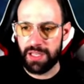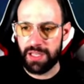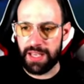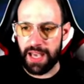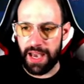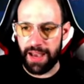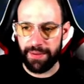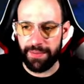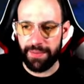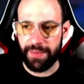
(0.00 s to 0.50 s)

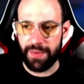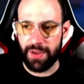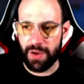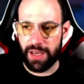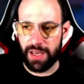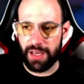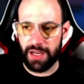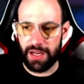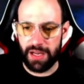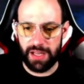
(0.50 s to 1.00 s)
Yeah.
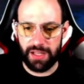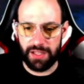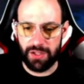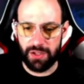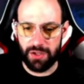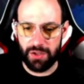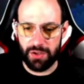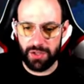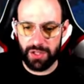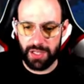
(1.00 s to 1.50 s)
Okay, let's
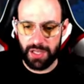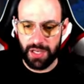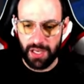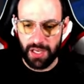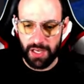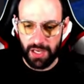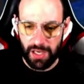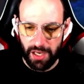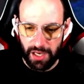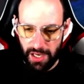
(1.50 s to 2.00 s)
use...
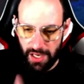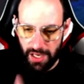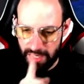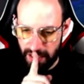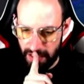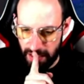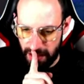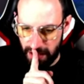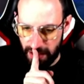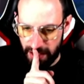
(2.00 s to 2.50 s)

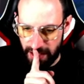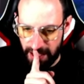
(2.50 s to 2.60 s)
It's the